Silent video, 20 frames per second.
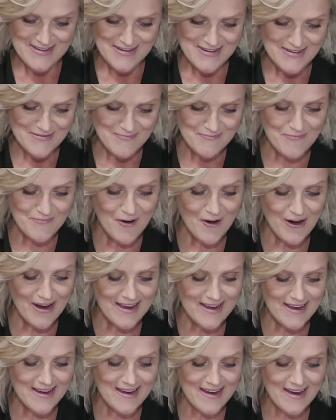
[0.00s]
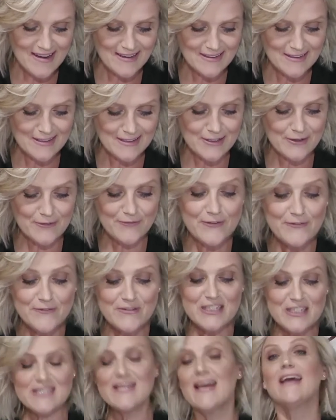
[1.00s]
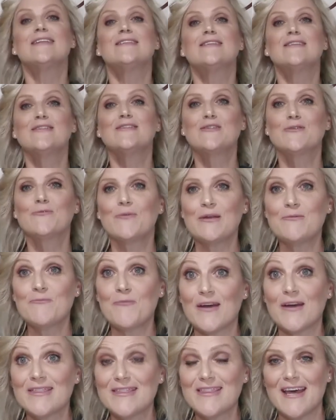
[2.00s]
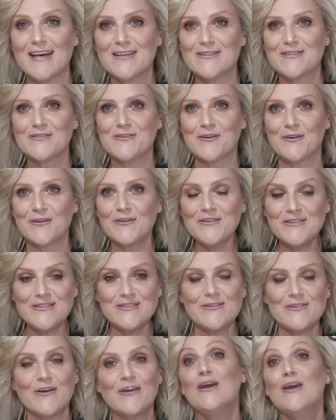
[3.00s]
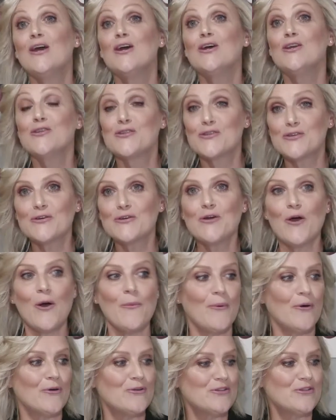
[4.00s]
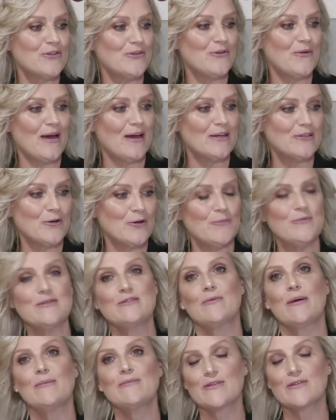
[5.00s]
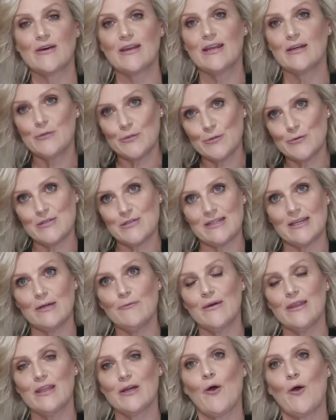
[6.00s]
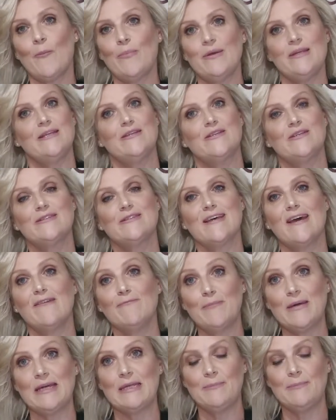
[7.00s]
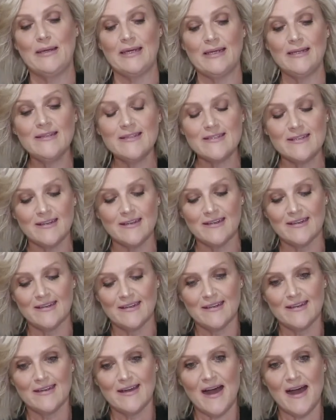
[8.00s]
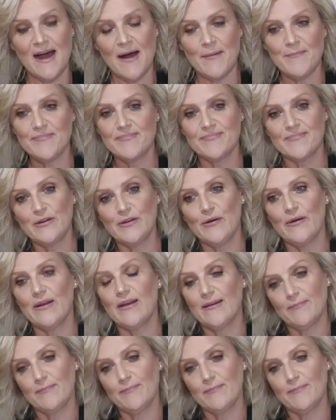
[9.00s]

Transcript: Your 50 chances to win $1,000. So do hop onto our Taubmans website and you'll see where the competitions have been pinned. You know, and